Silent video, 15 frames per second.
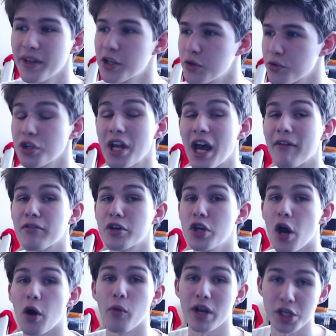You should have
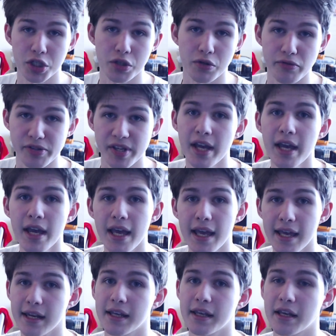no issues
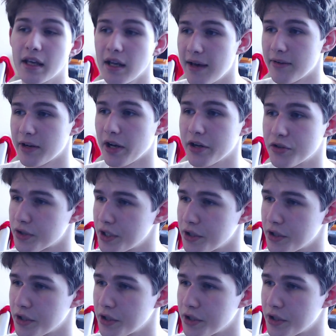hitting 1100.